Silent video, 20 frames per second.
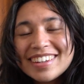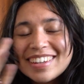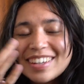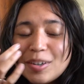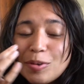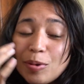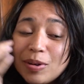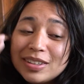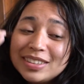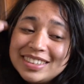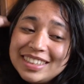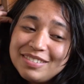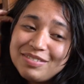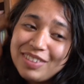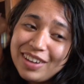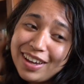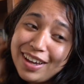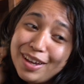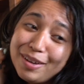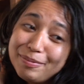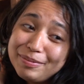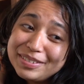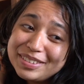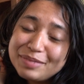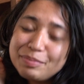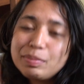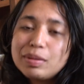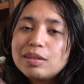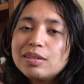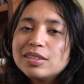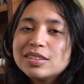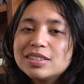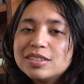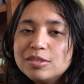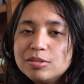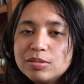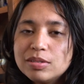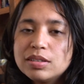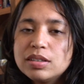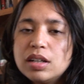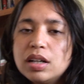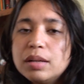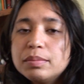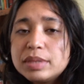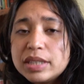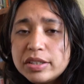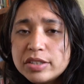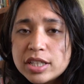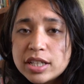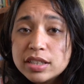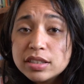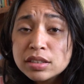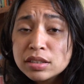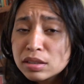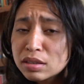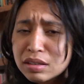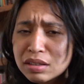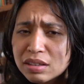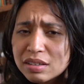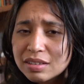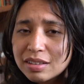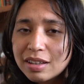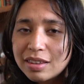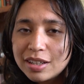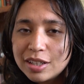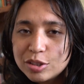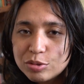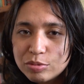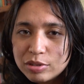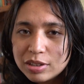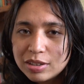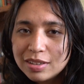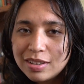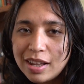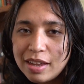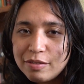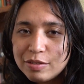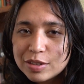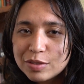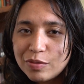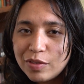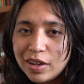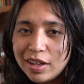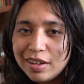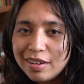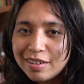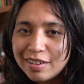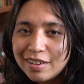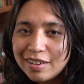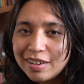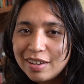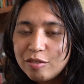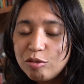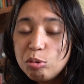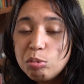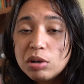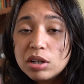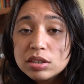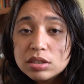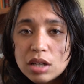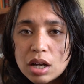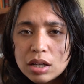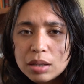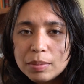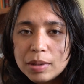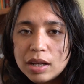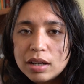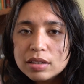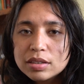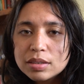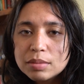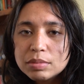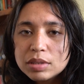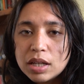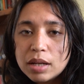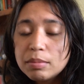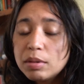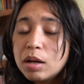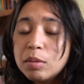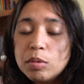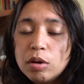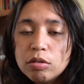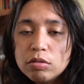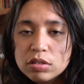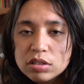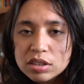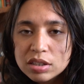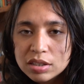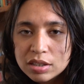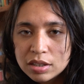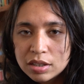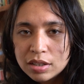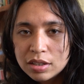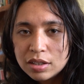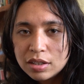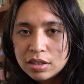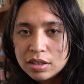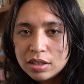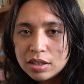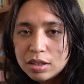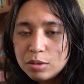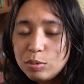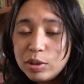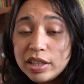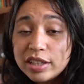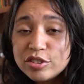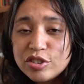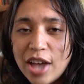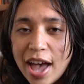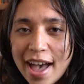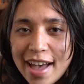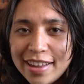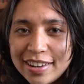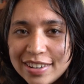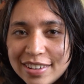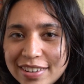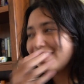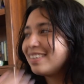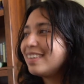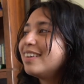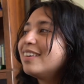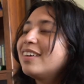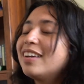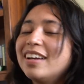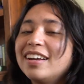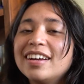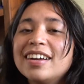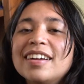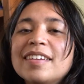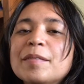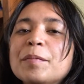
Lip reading: Quarantine vibes. But also, I'm serious. Nothing is real and life is fake. If you want to talk about it sometime, come over. We can chat. Okay.